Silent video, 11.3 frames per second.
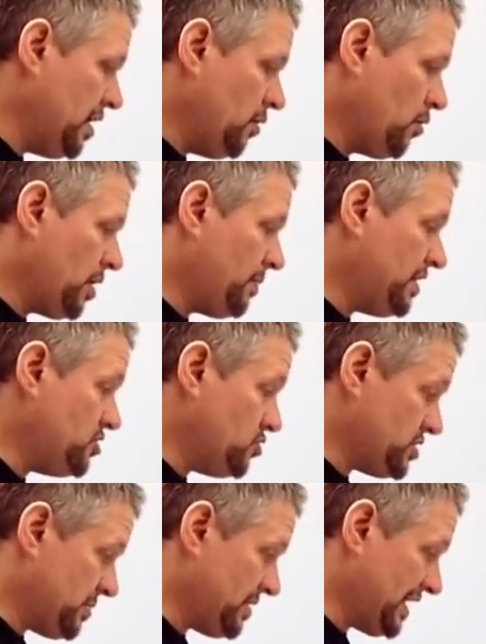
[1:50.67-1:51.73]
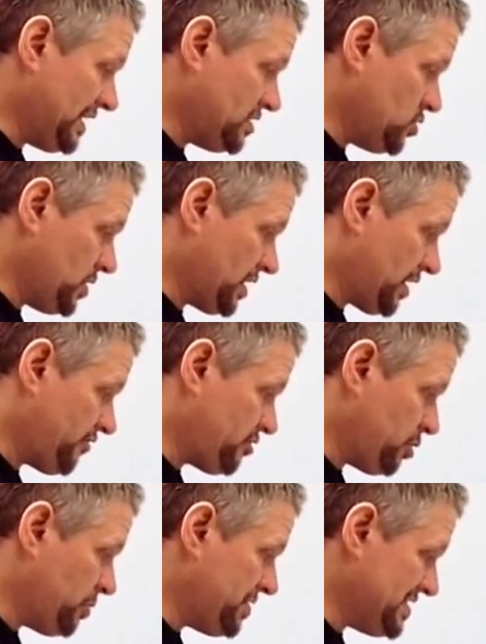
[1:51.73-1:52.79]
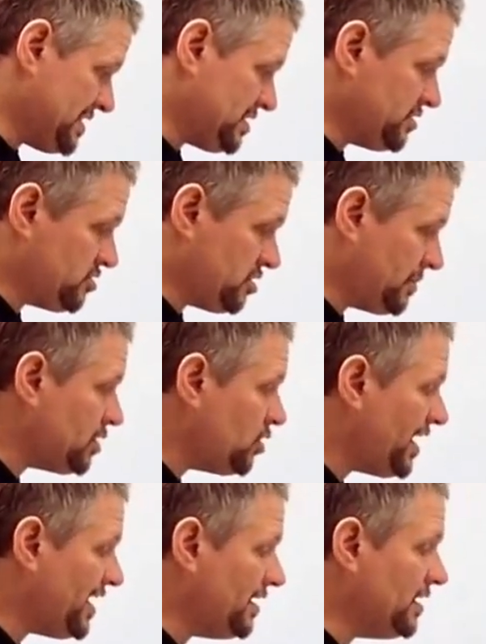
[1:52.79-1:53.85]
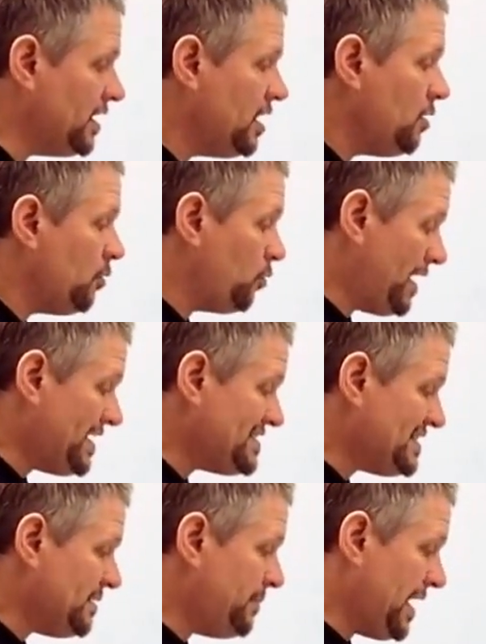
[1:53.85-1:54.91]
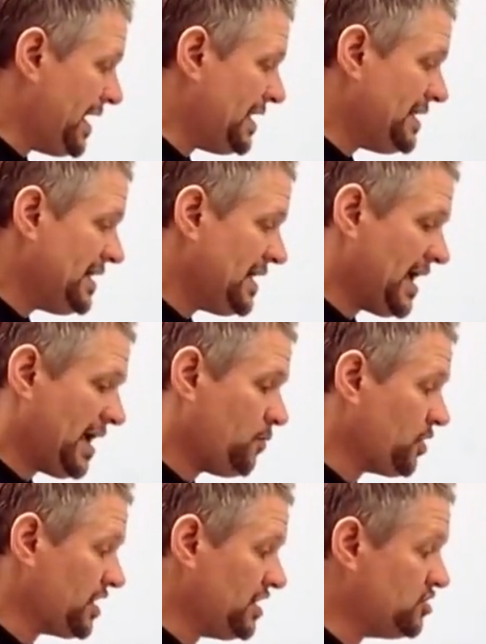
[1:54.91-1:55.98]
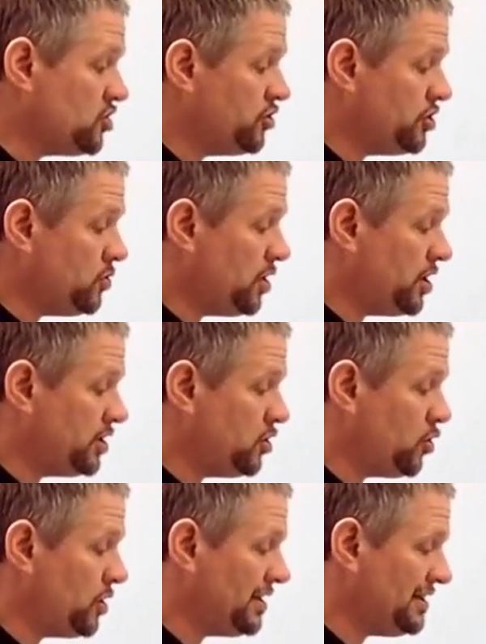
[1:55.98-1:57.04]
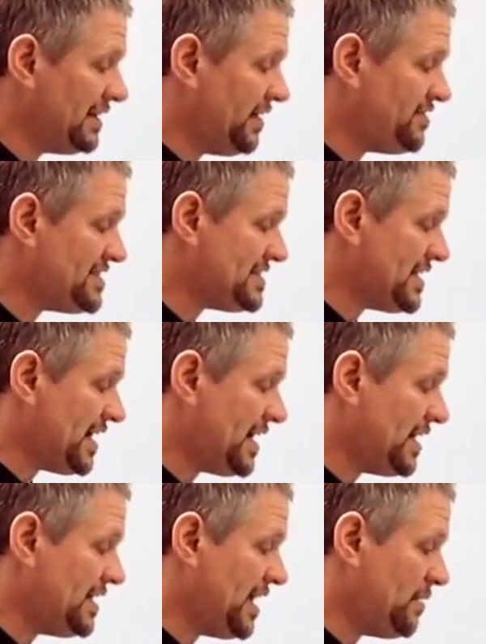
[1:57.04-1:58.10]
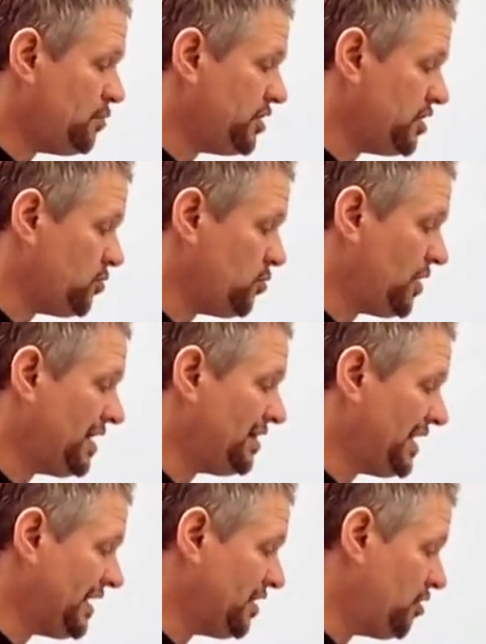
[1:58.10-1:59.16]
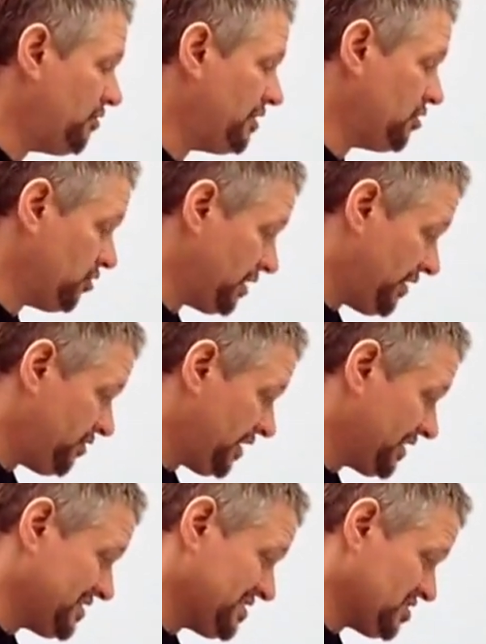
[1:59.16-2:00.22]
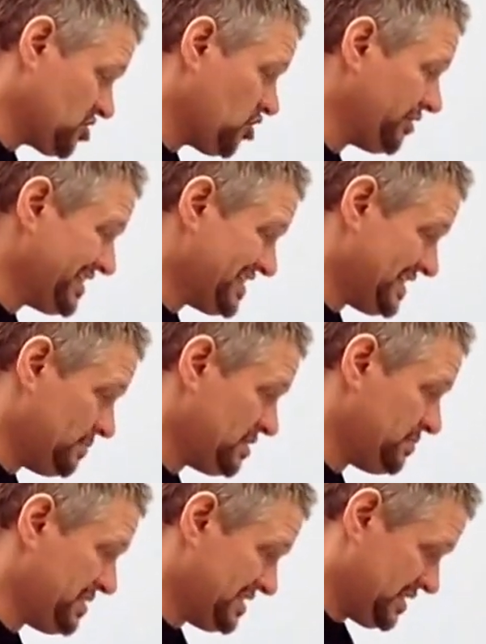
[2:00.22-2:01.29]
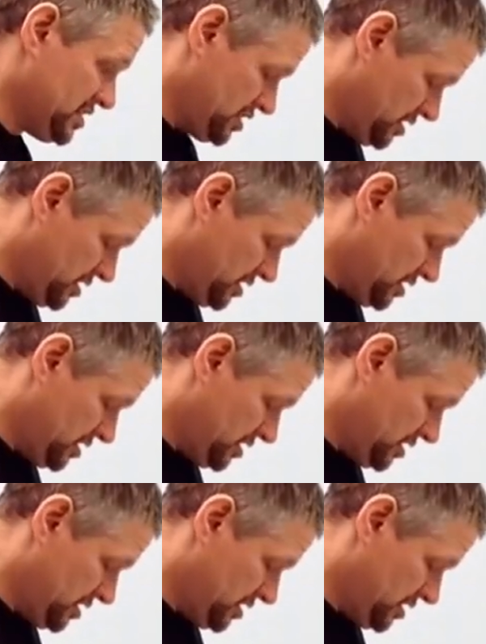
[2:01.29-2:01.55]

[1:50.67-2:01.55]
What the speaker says: What I'm going to do is I'm going to get you in a comfortable position. So let me go ahead and raise the bed, and we're going to turn you on your left side and put your right leg over your left leg. This is called the Sims position.